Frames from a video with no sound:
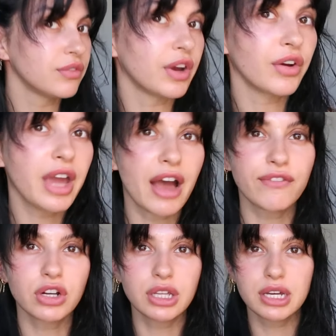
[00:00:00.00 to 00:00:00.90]
Very
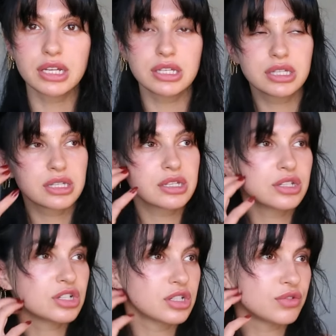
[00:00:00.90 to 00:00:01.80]
effortless,
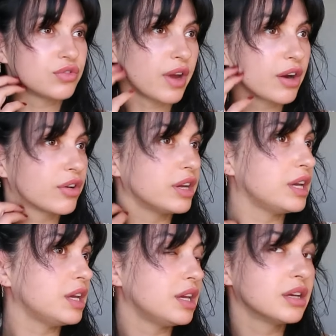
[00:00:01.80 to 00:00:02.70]
just
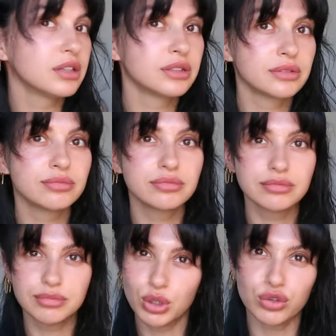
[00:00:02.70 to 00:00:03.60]
very
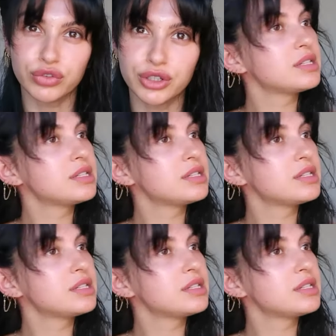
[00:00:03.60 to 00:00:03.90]
beautiful.